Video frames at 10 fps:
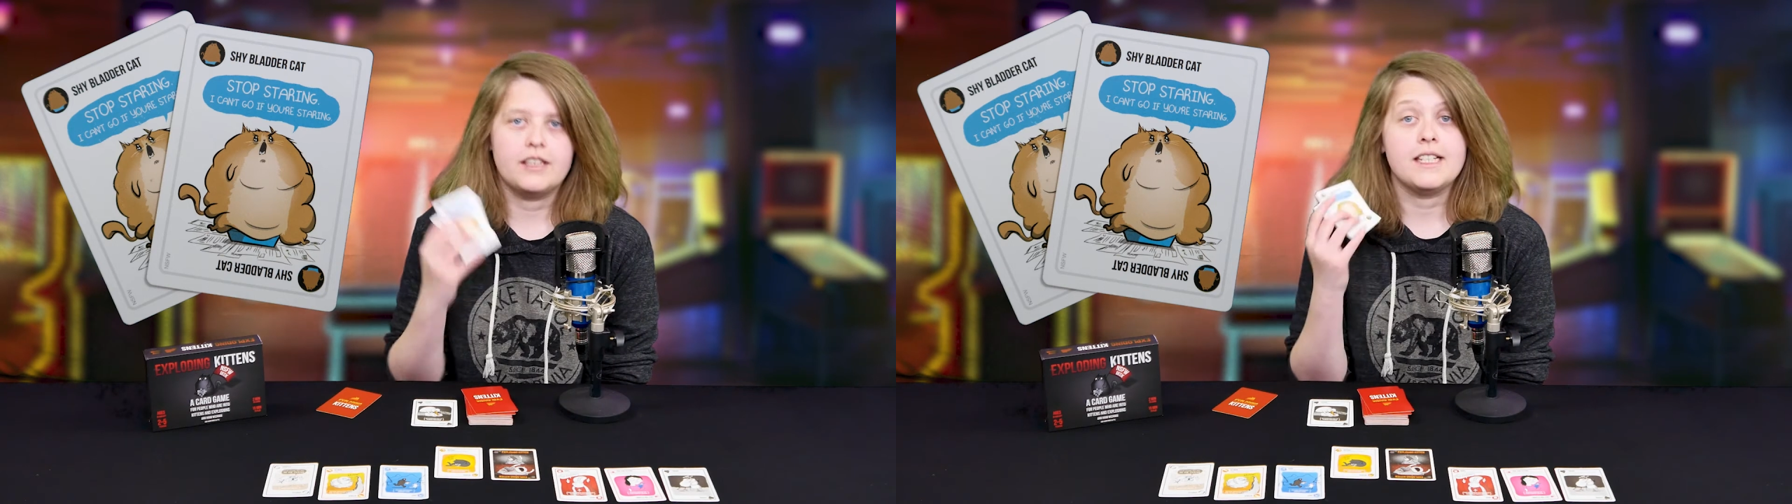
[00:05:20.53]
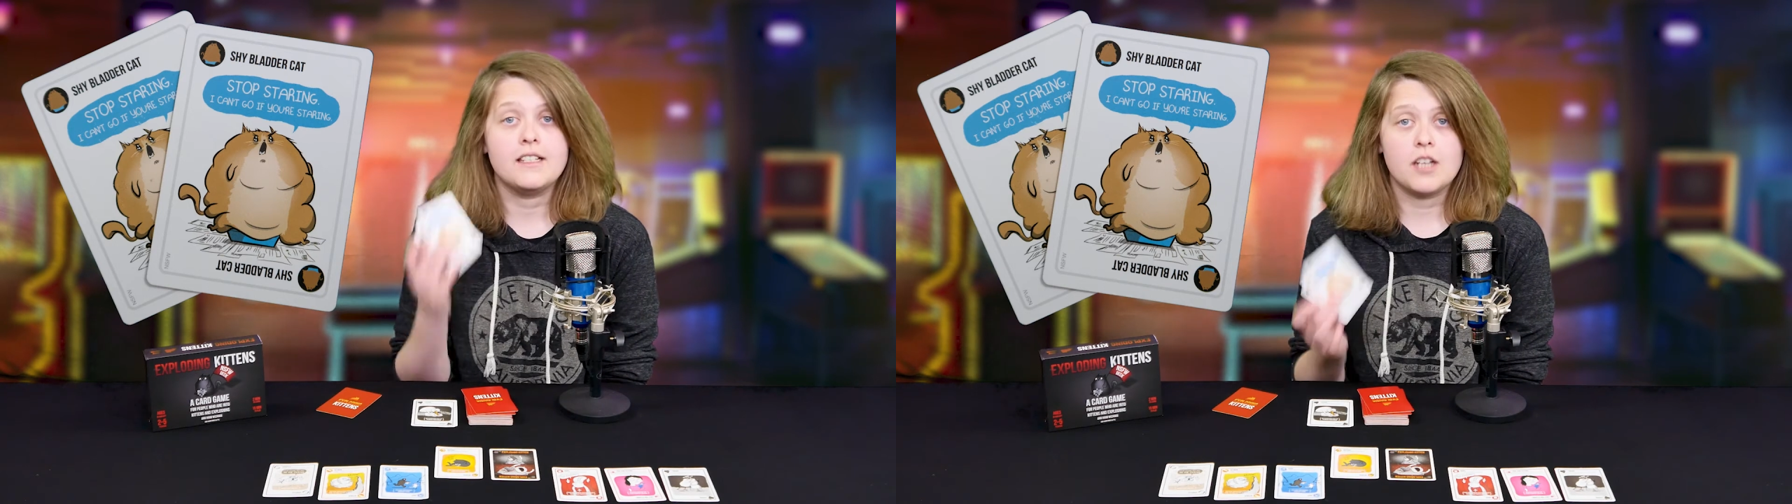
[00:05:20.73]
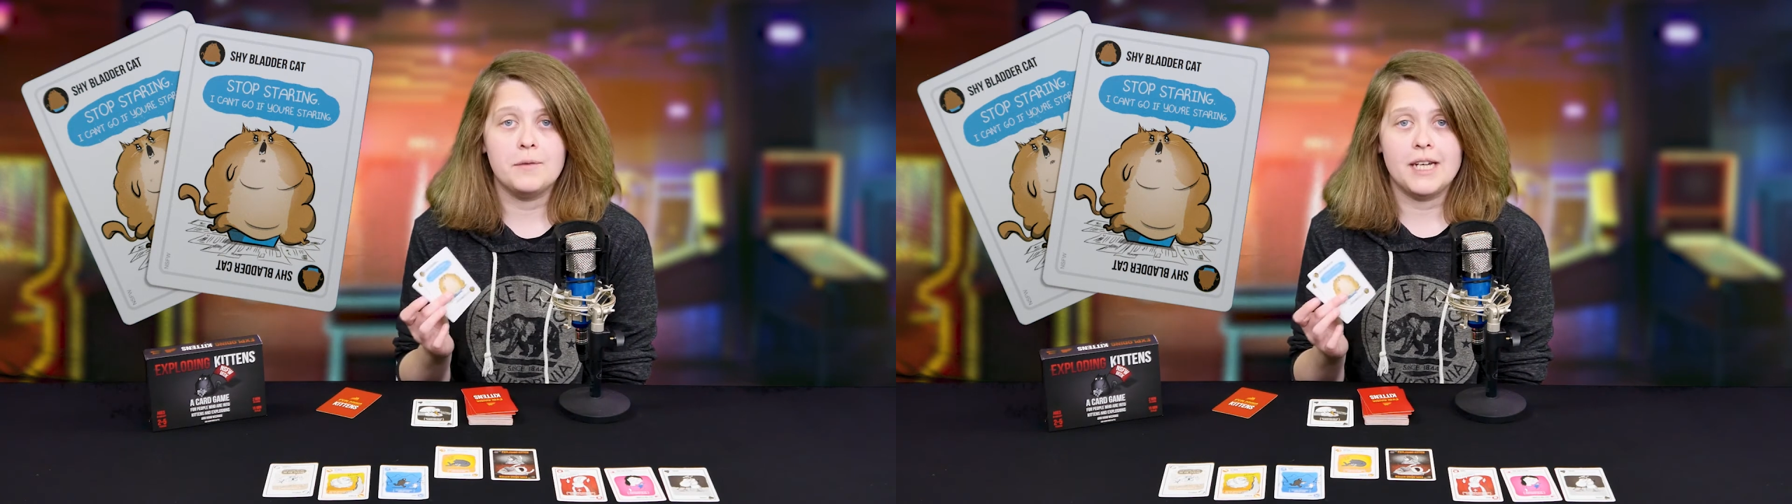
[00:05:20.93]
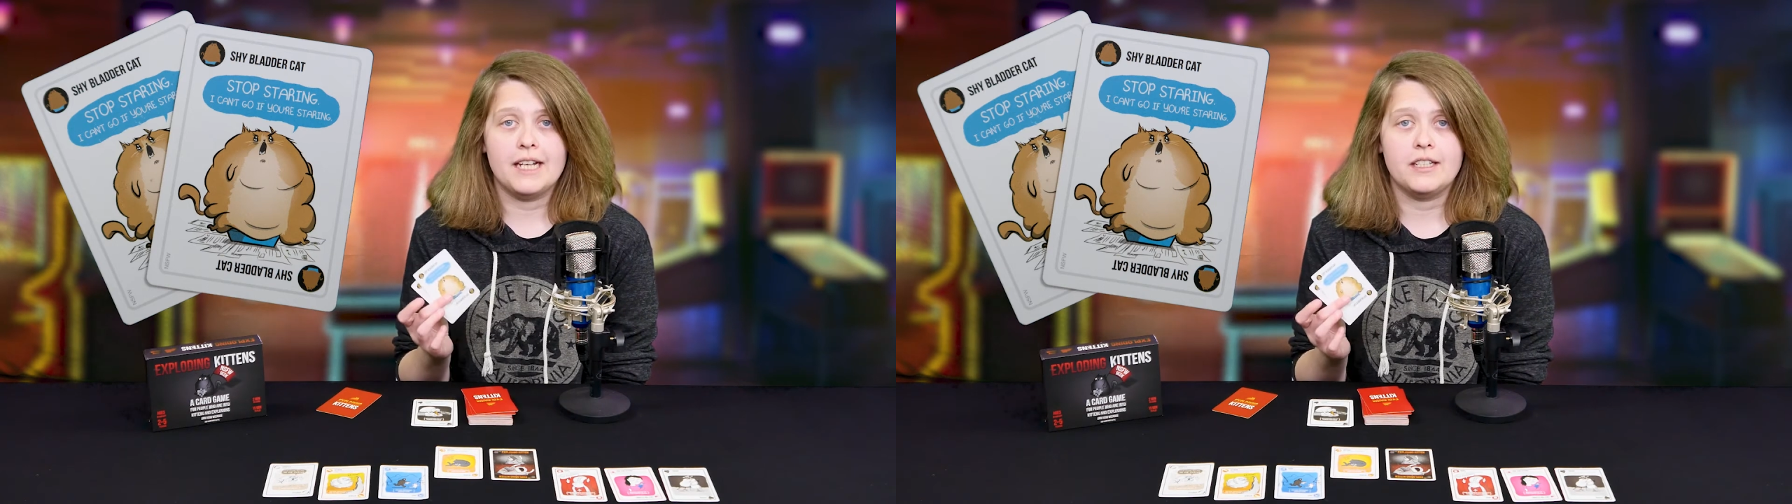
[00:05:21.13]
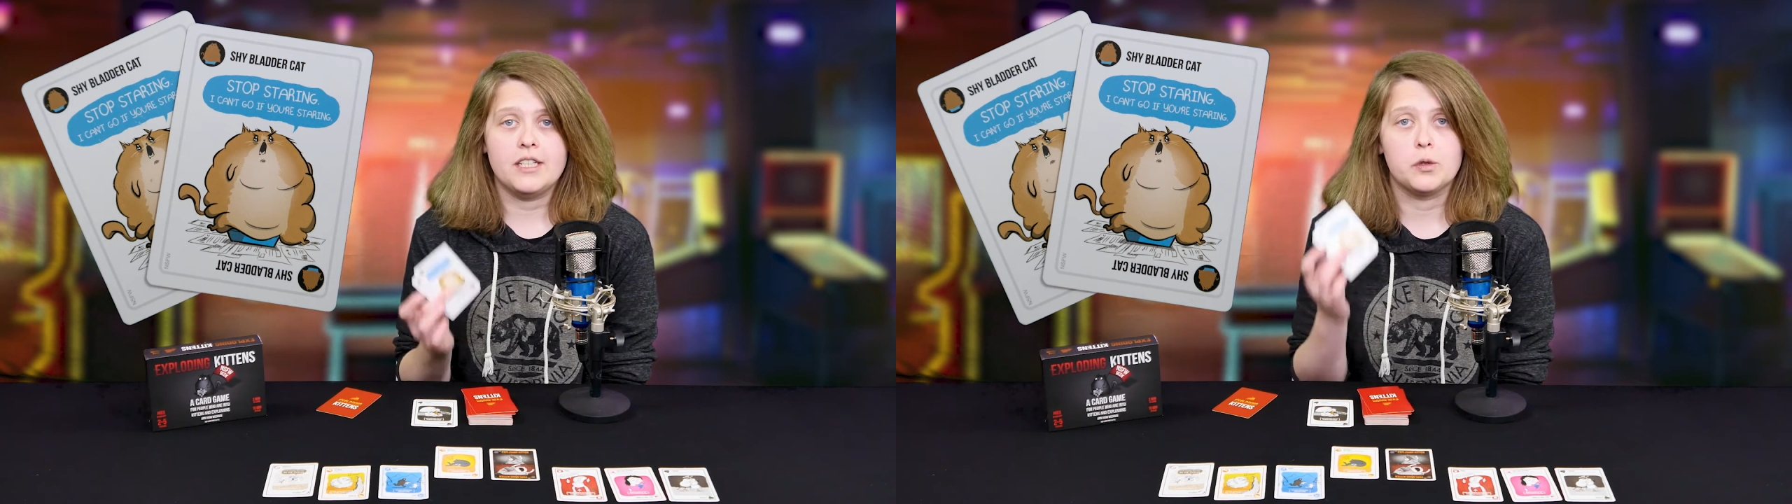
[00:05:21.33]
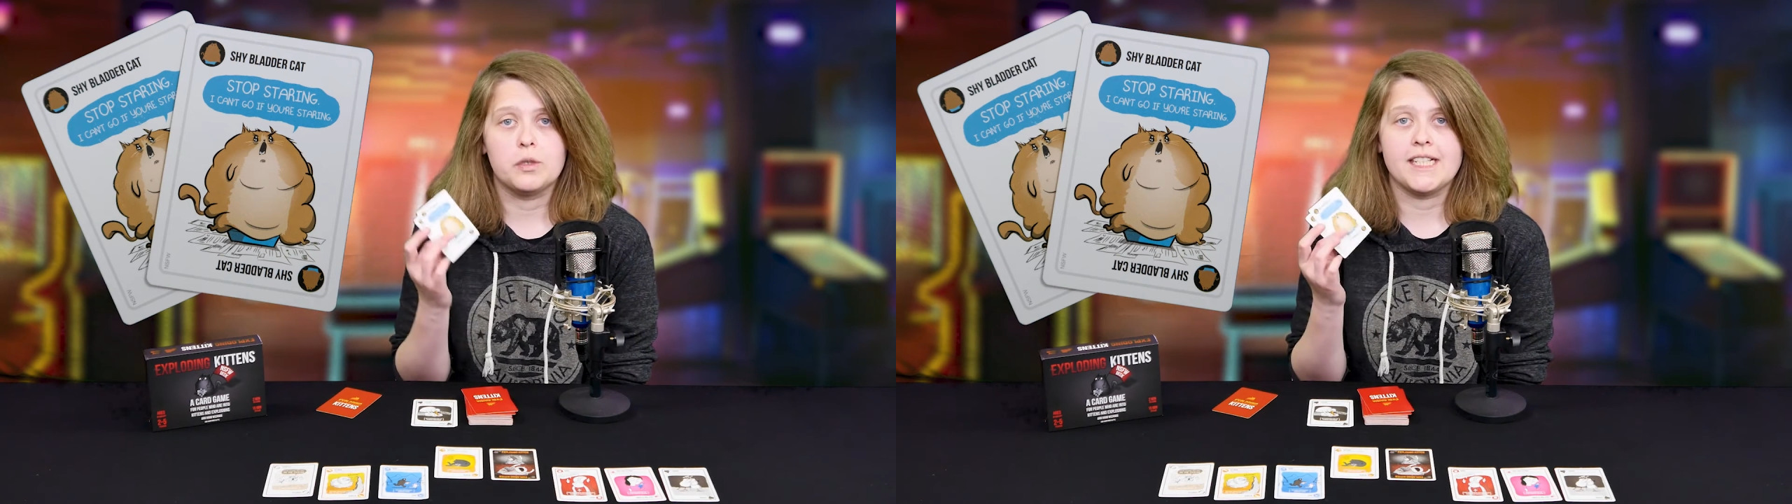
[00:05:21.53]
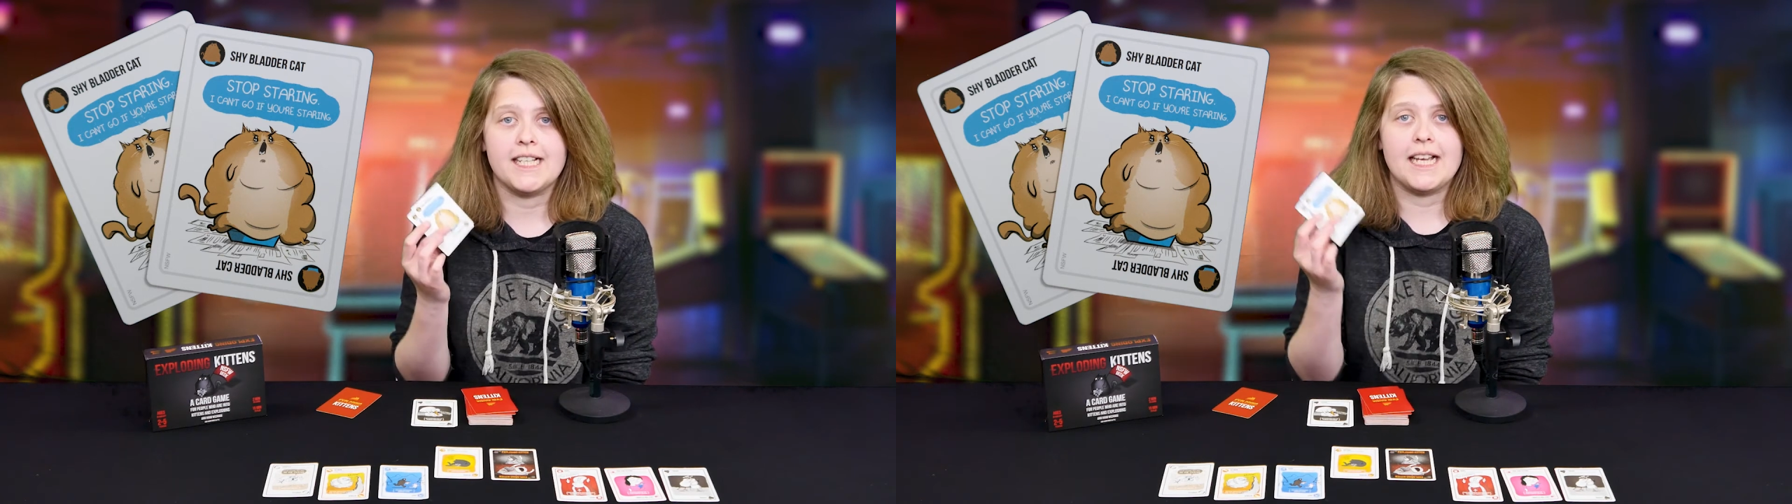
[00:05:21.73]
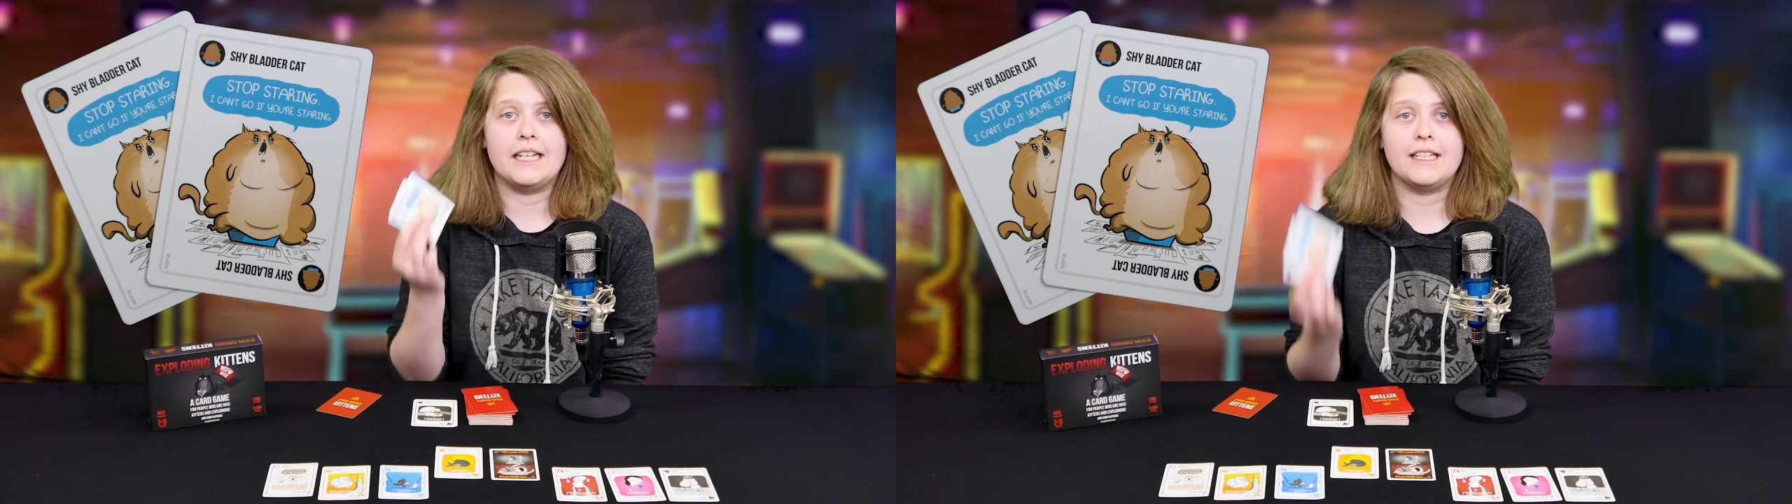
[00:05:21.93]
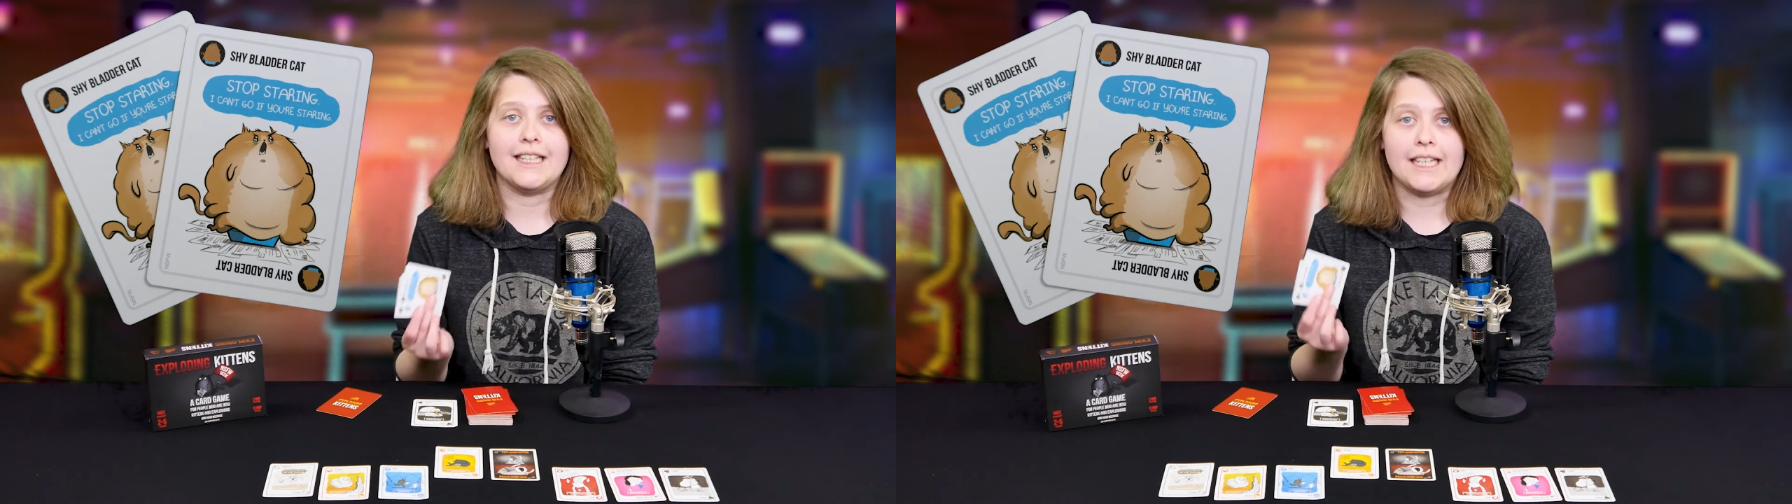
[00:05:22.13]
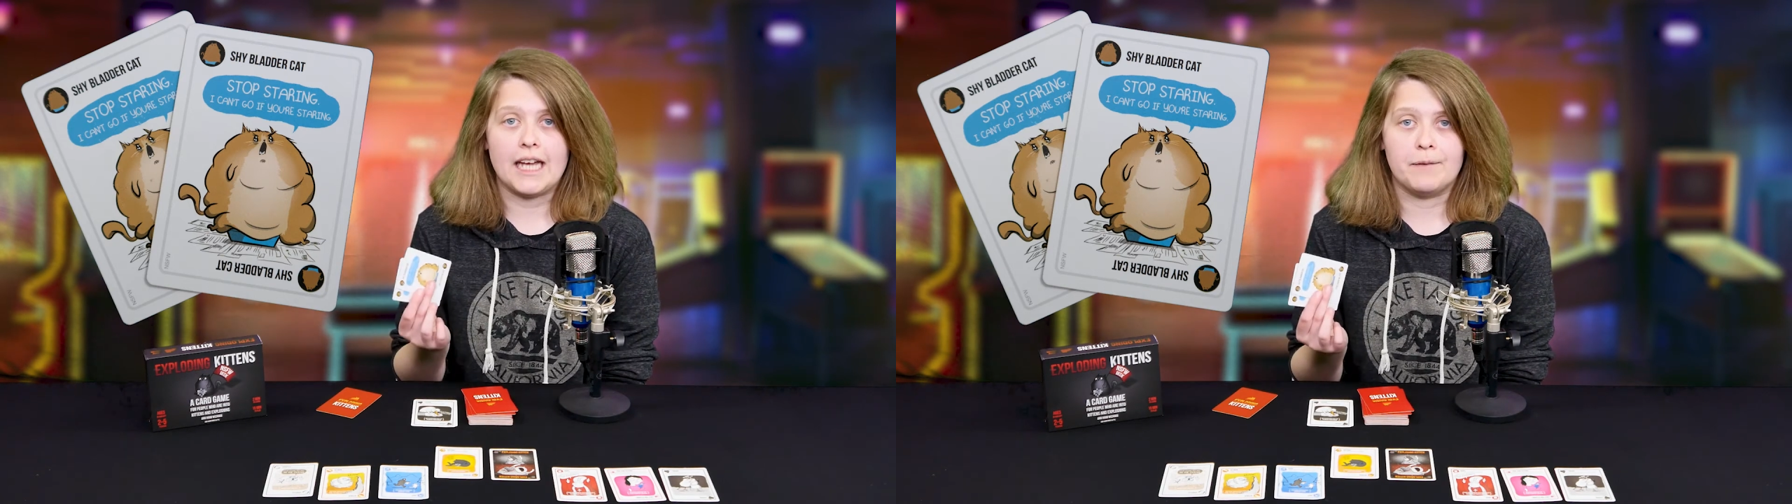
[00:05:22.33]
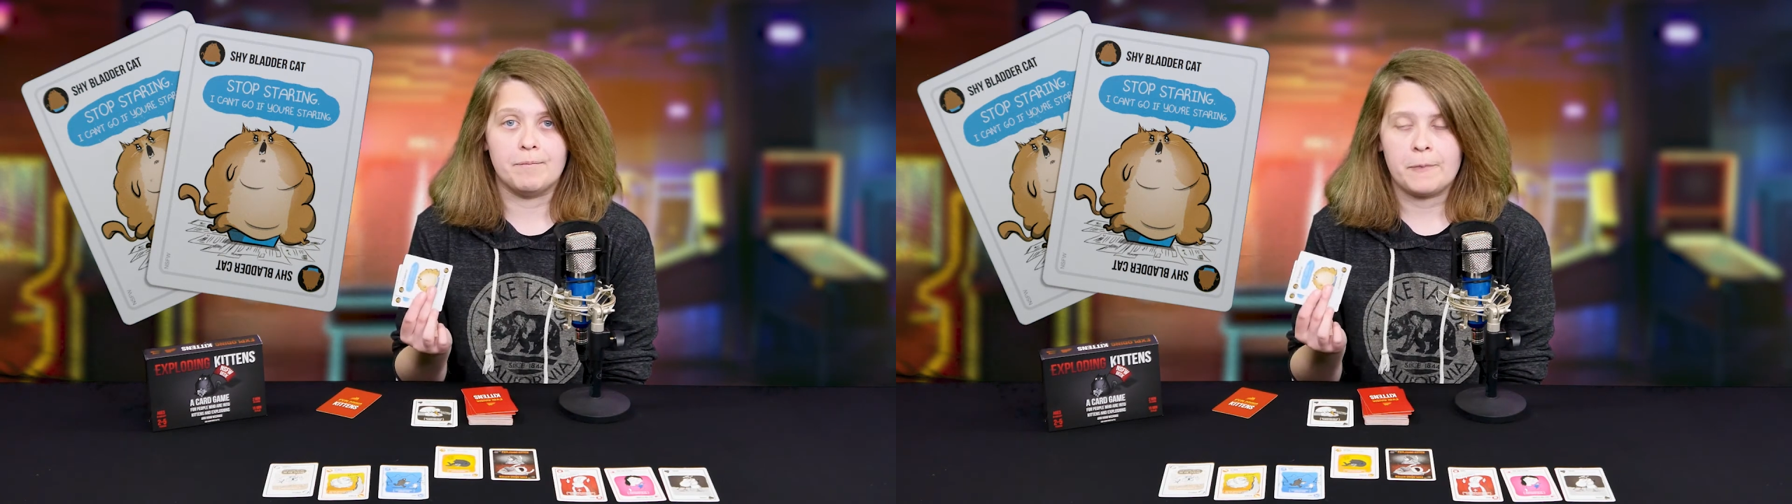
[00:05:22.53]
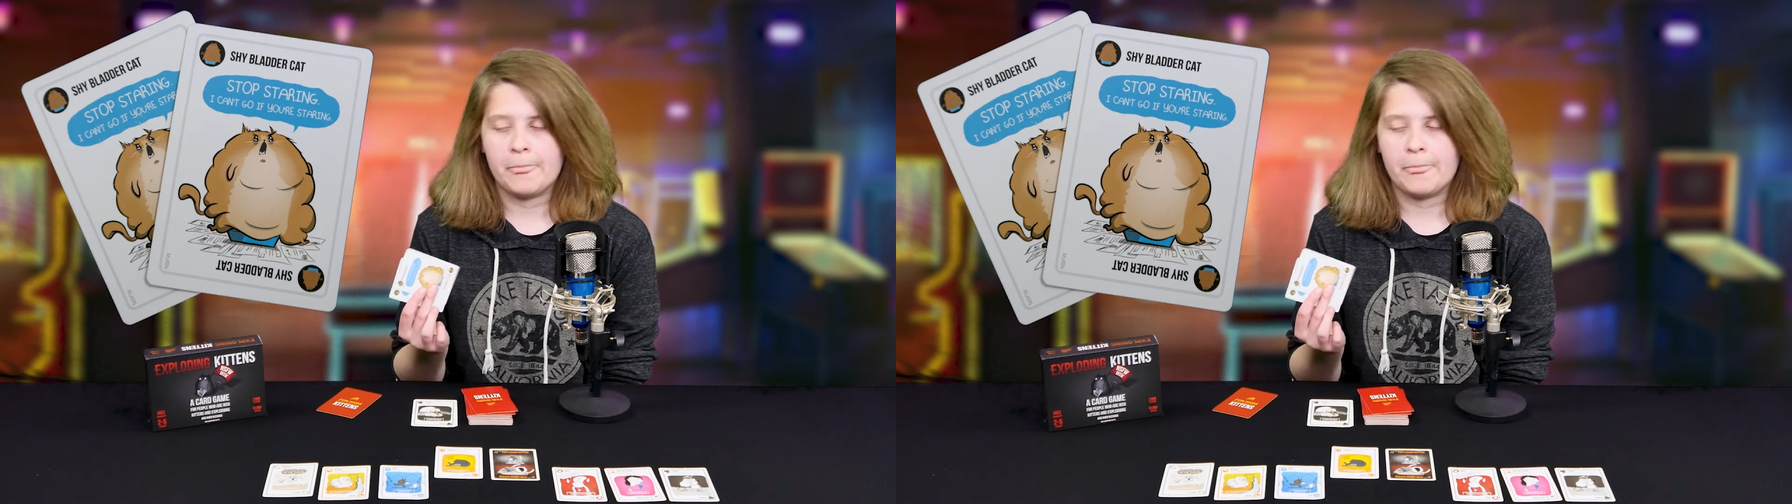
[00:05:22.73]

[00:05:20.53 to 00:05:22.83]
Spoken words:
these come in handy towards the end of the game.